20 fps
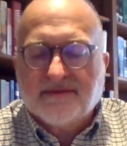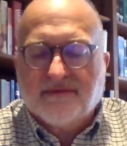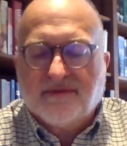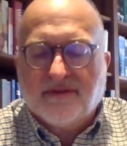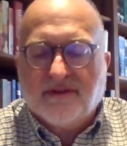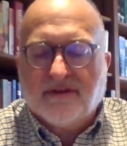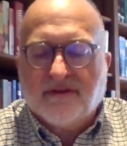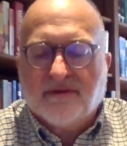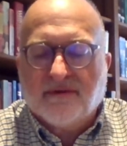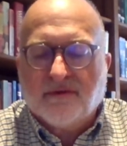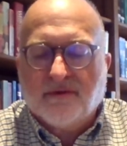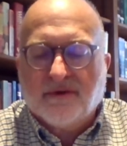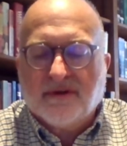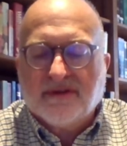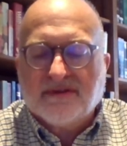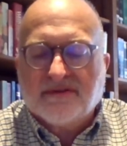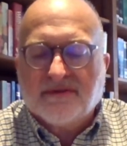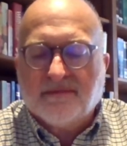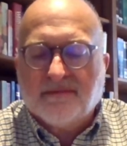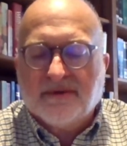for the
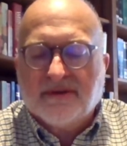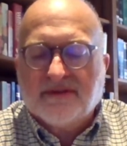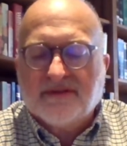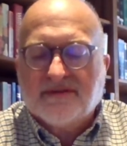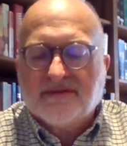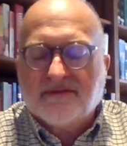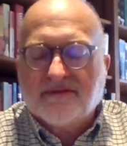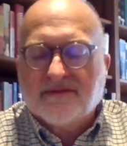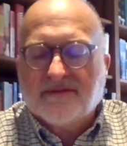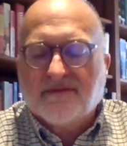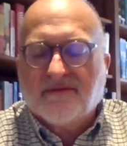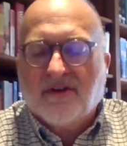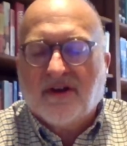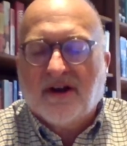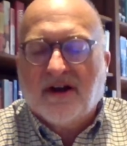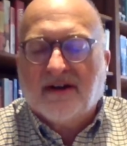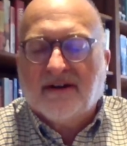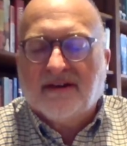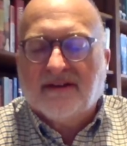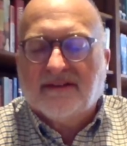authorities are ministers of
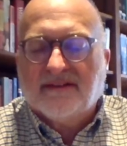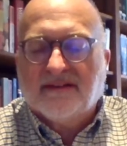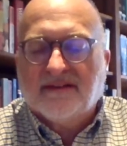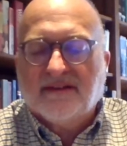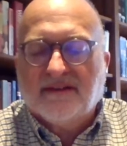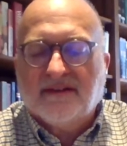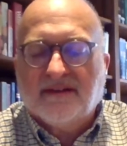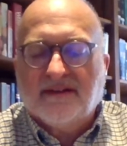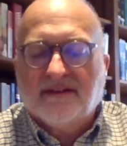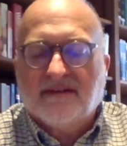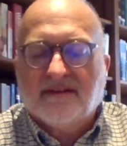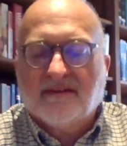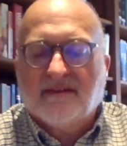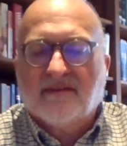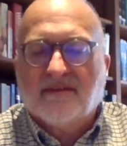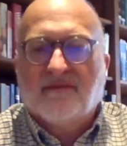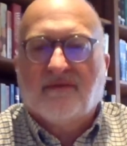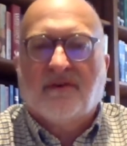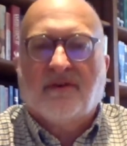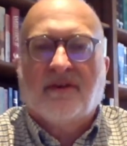God attending to
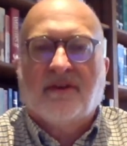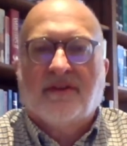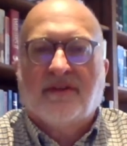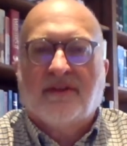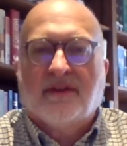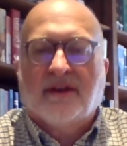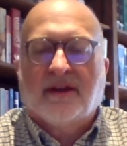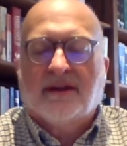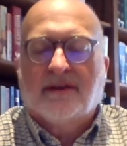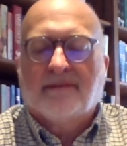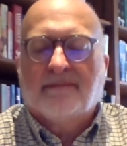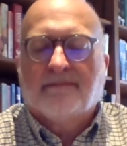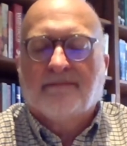this very thing.